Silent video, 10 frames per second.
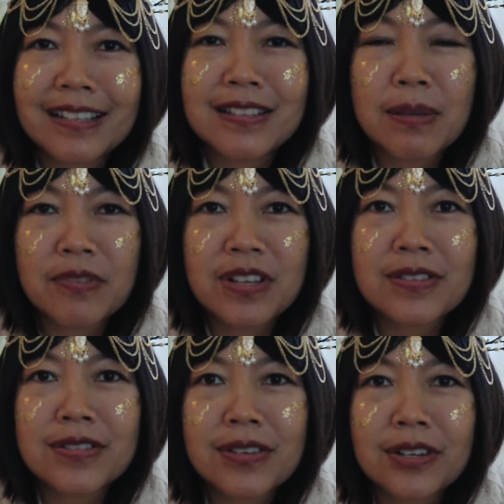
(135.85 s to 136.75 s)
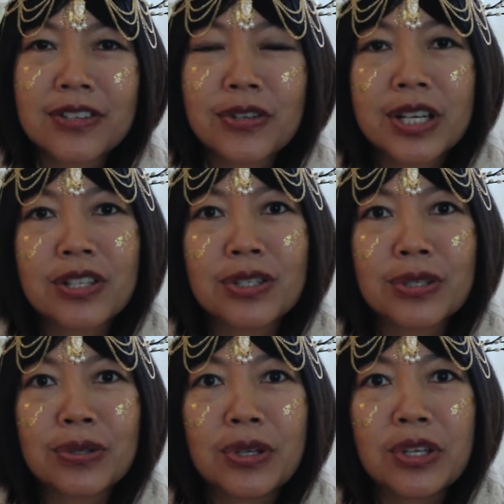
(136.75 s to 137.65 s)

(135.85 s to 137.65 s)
And some of us are starting to